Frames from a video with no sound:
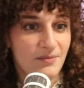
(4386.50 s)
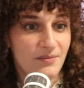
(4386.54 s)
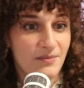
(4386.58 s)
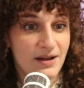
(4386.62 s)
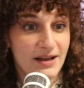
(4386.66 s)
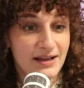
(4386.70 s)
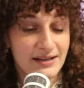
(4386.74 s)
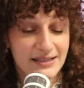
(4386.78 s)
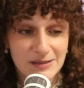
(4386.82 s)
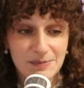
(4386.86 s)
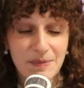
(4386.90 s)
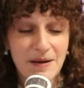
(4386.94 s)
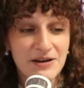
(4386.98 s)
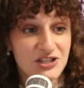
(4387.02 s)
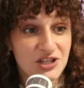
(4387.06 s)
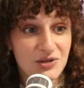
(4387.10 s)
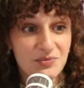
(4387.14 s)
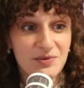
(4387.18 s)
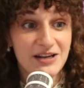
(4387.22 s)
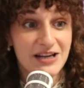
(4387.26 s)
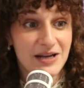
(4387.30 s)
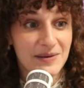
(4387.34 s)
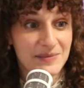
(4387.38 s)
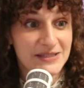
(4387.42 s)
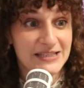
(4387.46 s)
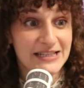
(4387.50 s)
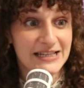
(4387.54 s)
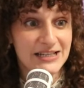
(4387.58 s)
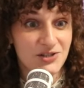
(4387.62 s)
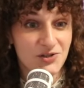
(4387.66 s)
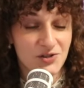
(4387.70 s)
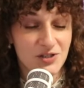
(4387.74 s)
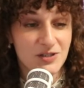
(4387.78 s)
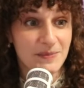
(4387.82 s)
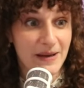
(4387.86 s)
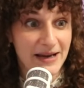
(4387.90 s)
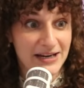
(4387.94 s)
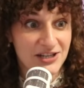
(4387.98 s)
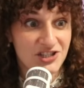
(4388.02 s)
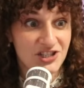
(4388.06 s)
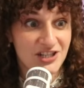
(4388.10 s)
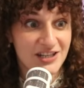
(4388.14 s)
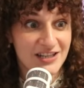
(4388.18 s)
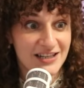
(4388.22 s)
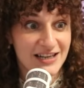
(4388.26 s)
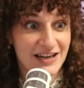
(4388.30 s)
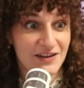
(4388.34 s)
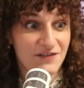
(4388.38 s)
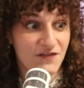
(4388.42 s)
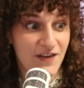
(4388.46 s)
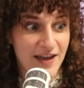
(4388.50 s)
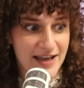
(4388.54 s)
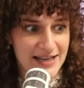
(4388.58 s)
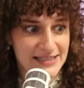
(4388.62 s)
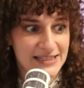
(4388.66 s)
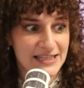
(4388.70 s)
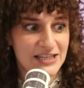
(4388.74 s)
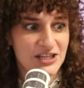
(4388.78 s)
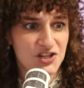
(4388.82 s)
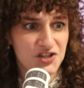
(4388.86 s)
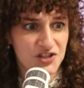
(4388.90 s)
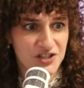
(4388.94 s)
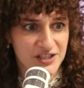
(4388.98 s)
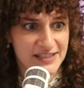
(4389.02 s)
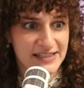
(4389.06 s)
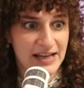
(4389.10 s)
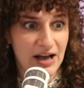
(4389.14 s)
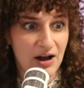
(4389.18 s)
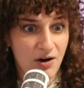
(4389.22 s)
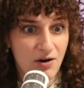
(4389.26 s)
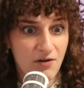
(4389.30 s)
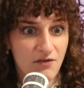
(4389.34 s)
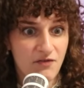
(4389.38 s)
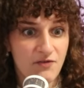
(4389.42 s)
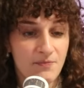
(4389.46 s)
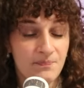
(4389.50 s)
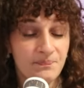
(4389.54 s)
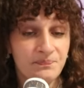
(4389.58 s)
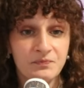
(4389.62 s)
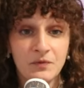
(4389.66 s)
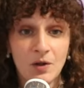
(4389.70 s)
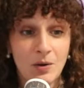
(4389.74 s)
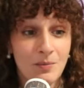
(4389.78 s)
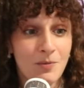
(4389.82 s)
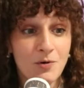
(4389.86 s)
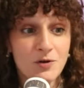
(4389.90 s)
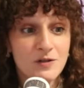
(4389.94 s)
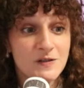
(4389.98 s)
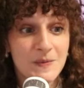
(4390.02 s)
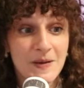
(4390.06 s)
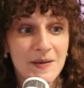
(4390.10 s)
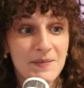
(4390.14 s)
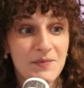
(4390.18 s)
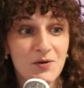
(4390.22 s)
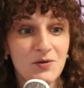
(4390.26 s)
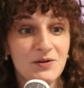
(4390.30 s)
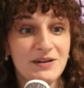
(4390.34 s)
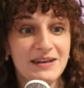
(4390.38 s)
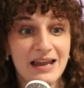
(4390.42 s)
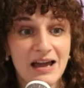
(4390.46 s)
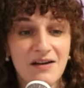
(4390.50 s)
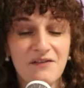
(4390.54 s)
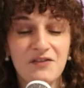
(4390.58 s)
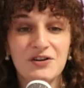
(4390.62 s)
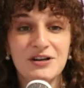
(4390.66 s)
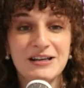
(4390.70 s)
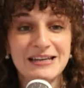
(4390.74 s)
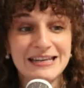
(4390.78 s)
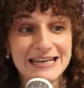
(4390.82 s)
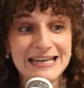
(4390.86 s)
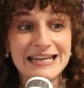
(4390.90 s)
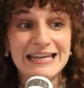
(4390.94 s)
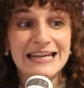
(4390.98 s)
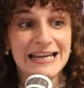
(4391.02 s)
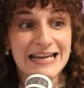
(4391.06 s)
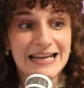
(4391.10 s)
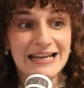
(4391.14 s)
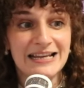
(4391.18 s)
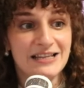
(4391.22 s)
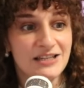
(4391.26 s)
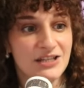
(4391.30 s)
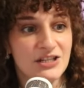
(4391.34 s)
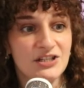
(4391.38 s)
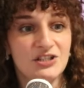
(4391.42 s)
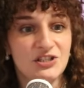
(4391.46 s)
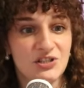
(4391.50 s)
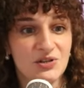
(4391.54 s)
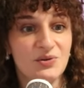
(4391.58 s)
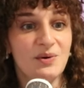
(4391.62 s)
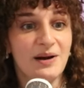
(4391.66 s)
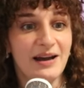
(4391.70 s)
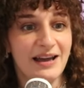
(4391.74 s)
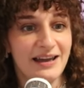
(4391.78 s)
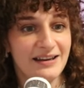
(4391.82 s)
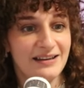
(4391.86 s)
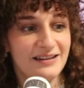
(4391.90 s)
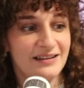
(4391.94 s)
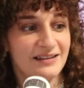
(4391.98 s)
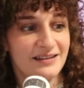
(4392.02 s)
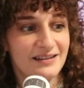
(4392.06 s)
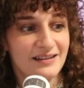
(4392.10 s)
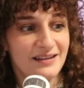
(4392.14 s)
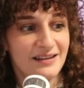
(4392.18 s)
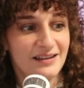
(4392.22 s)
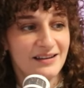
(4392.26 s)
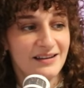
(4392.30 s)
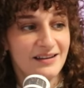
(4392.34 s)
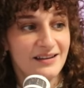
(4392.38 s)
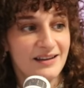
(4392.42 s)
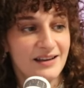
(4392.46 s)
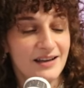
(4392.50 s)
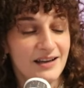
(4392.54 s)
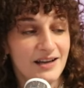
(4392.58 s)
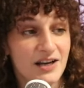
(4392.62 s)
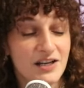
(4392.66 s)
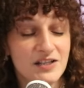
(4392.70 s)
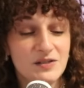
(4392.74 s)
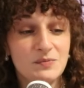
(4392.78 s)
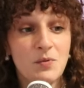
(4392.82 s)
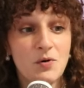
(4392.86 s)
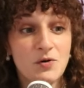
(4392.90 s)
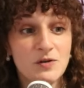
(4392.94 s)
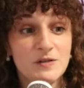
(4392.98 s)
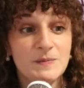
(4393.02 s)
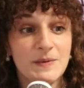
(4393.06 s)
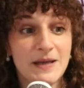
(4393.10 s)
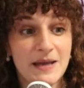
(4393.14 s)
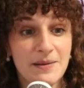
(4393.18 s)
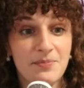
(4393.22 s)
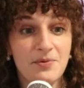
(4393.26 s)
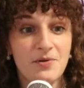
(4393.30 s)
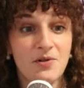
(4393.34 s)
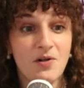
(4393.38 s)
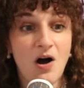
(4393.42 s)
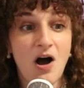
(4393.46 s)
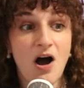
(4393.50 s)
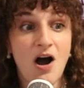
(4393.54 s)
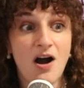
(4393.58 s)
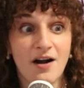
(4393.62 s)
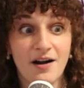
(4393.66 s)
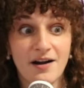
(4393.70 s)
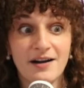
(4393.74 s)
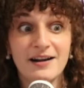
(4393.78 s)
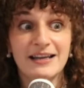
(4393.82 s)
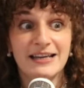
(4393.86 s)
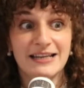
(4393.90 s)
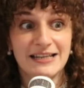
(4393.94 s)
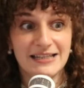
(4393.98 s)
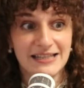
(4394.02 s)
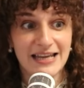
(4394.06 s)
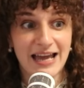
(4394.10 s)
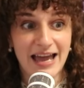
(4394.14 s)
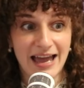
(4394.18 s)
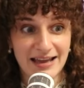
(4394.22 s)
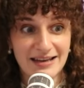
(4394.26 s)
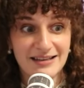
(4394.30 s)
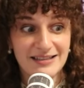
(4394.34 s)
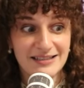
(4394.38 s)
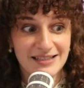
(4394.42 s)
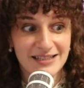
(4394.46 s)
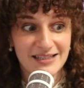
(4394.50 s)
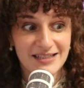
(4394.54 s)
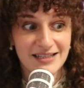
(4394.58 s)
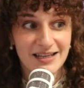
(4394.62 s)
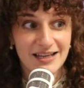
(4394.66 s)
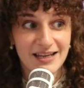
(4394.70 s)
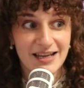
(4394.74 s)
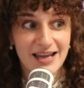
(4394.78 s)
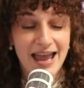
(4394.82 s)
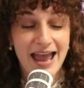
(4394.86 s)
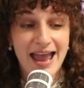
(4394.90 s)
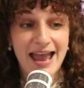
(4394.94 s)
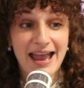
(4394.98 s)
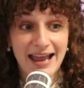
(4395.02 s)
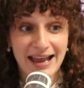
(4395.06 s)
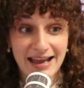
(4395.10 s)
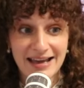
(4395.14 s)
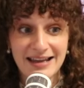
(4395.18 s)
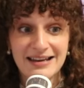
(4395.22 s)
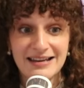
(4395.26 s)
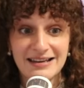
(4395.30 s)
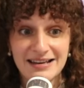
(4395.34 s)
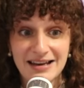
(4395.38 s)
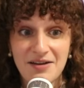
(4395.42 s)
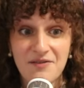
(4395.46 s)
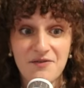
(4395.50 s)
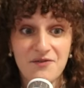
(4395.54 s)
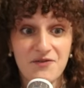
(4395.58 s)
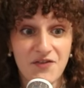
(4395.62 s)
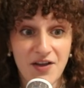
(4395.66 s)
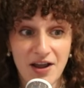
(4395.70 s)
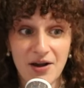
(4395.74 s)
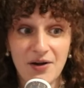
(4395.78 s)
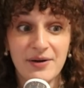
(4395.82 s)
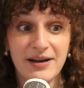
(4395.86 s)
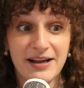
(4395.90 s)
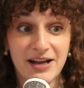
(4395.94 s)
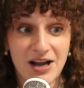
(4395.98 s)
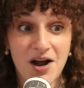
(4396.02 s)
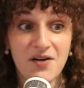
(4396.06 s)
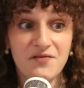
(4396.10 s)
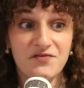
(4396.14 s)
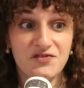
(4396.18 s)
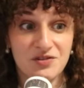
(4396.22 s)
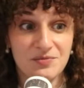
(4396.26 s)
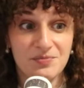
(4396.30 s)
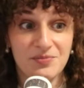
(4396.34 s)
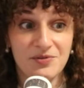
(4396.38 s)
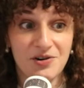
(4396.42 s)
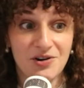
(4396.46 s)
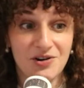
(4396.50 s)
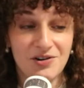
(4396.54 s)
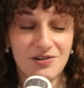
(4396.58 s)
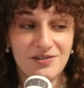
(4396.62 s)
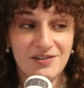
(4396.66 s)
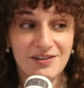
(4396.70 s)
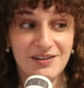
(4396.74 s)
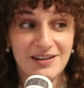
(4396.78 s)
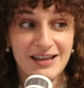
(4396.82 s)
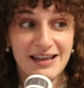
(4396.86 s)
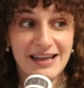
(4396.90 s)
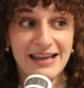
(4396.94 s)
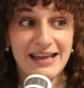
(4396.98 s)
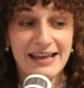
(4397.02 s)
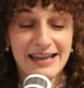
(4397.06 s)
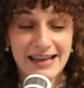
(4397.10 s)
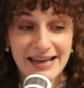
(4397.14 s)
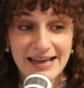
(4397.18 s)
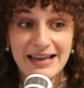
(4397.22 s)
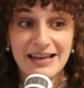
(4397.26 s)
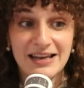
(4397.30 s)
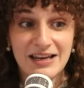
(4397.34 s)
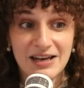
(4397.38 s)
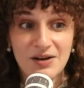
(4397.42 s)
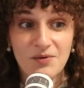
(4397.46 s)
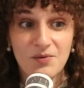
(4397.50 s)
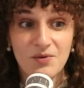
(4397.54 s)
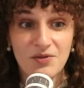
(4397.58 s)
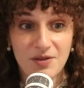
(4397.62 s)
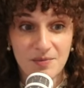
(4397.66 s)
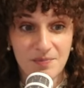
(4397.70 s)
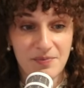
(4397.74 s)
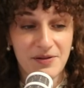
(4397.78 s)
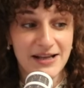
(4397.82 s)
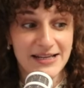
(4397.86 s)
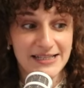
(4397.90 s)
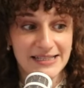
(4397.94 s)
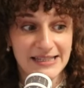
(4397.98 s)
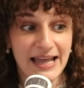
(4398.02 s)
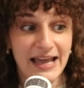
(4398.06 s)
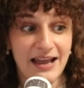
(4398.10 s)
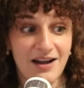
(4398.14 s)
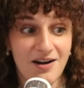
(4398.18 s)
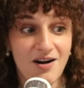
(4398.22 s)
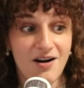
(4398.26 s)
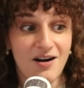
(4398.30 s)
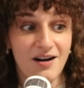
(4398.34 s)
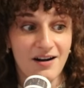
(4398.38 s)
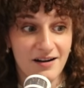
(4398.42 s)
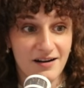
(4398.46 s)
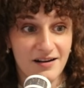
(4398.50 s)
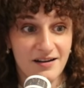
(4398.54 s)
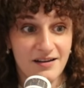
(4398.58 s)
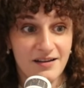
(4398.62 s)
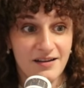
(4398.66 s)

Especially when it comes to introspection and facing yourself, most people never need to do it because most people are content and very comfortable in the place they are